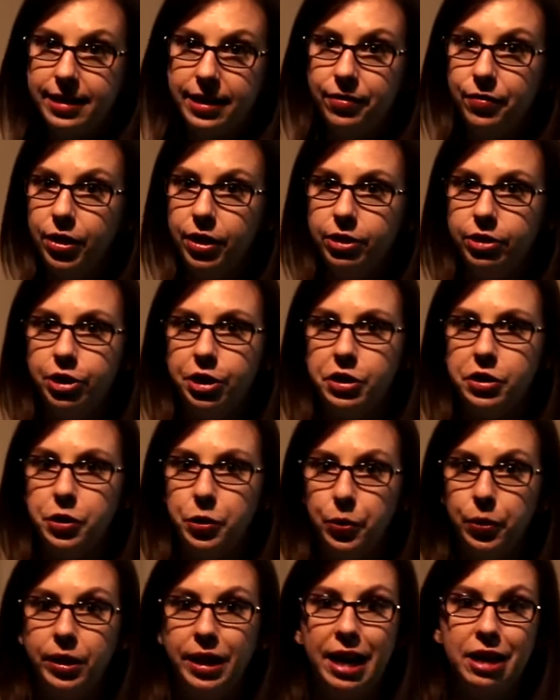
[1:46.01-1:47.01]
villages to
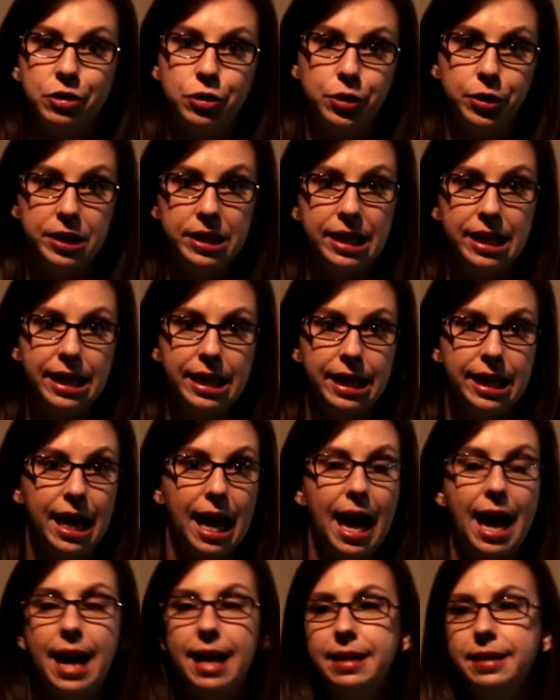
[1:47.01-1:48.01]
electricity,
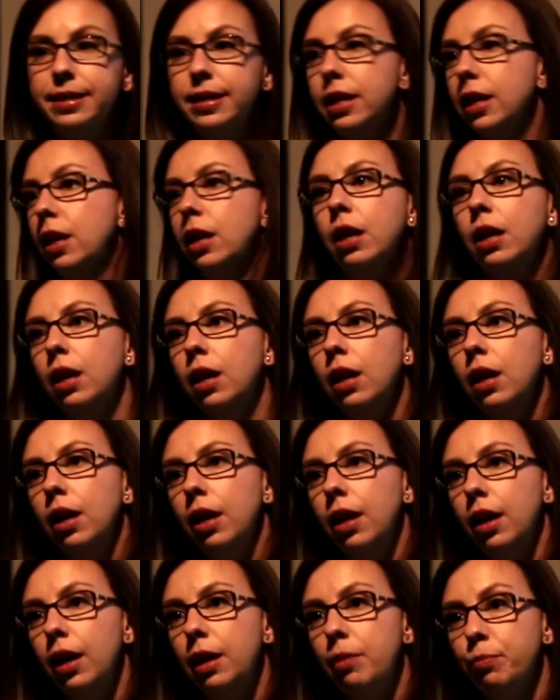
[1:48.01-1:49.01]
and
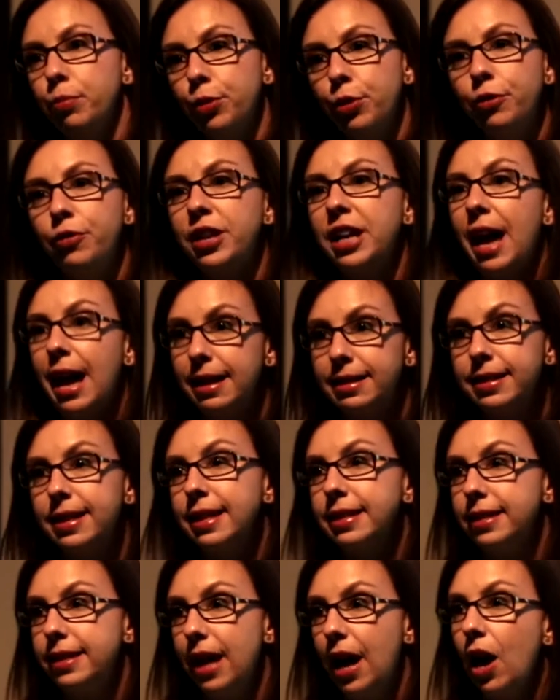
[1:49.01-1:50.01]
improving
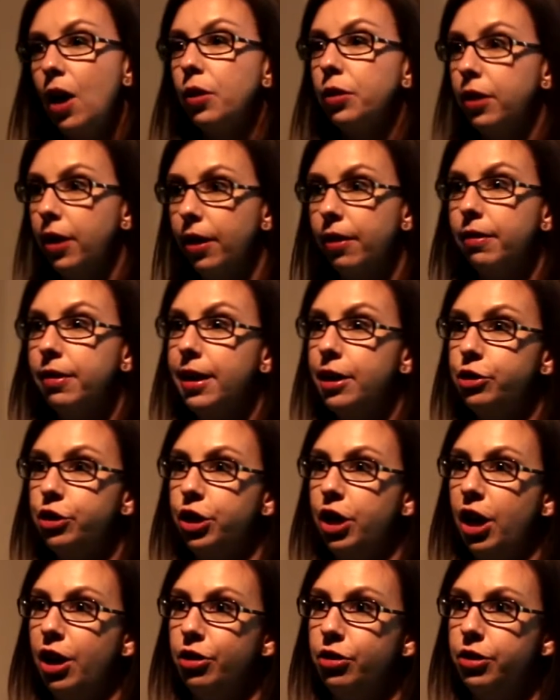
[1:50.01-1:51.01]
access to healthcare and
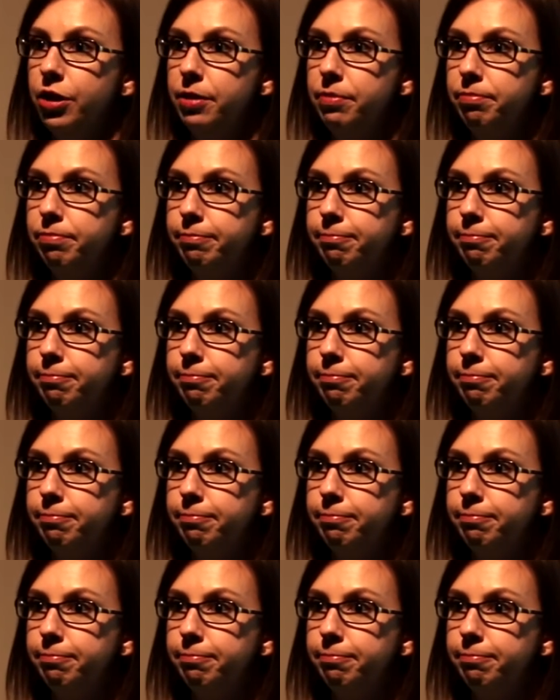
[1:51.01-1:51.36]
education.